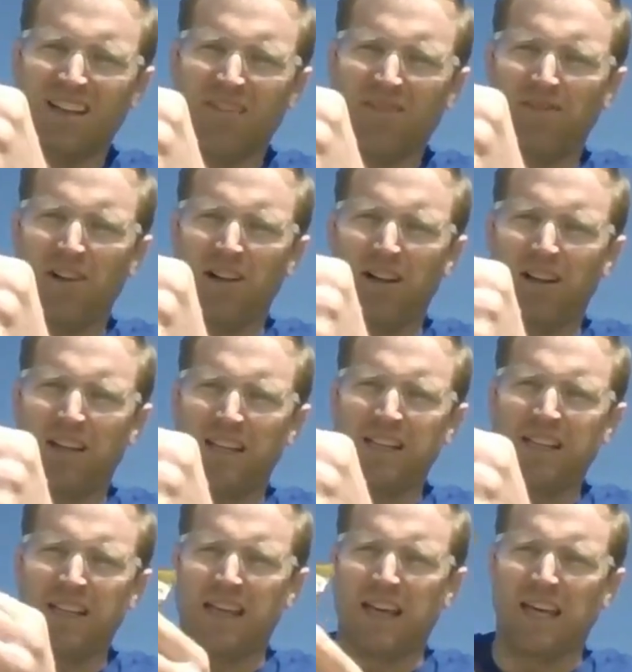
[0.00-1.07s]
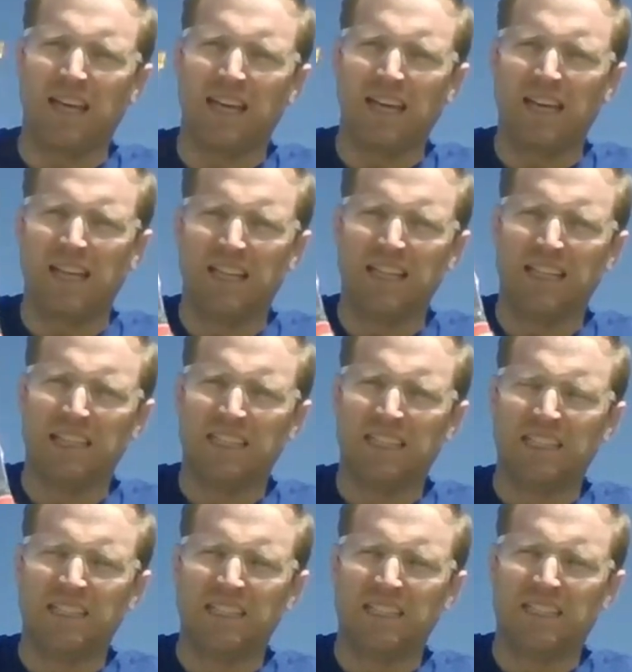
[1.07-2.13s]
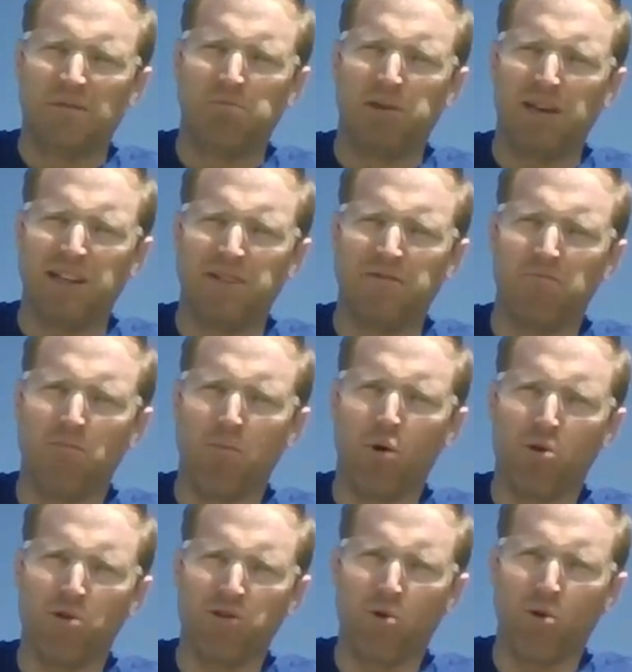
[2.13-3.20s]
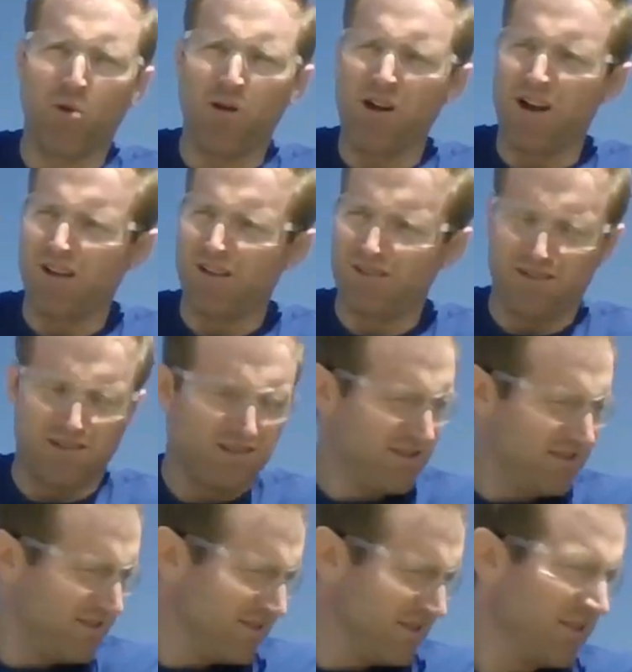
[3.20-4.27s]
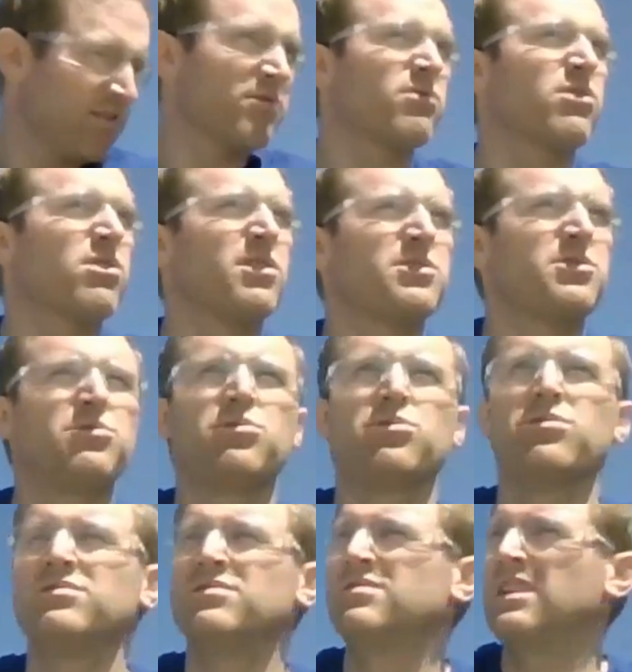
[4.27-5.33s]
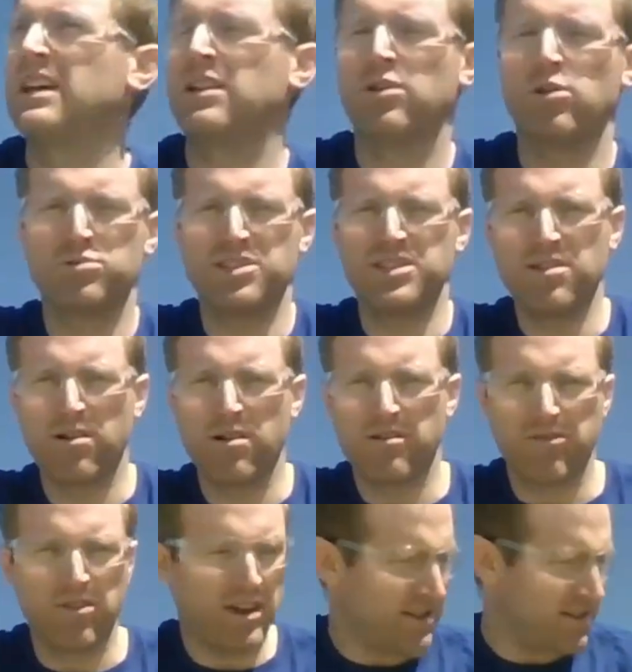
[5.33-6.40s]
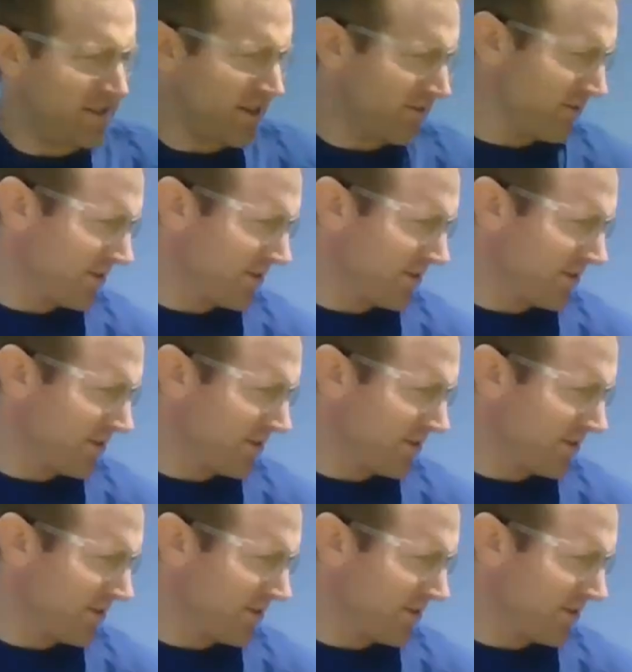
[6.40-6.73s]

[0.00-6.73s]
fall into the pit of Mordor for all you LOTR fans out